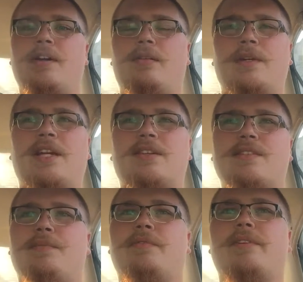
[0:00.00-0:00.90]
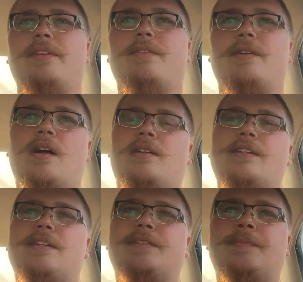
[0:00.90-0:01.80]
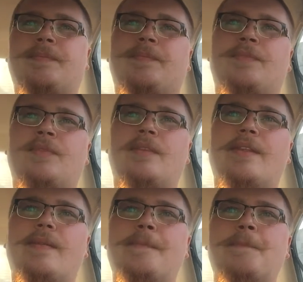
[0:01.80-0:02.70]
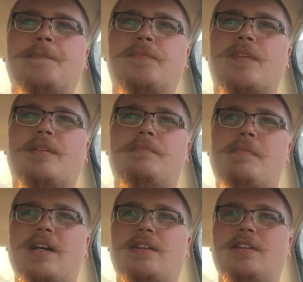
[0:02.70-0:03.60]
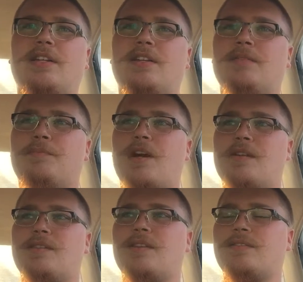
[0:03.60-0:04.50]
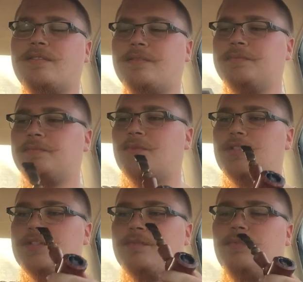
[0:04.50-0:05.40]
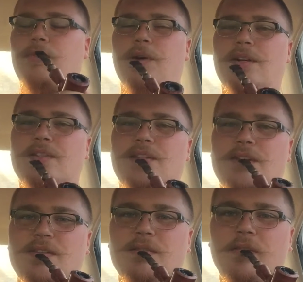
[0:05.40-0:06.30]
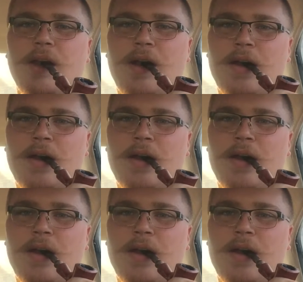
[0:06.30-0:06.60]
I'll make a separate video on my cleaning process, which is quite extensive.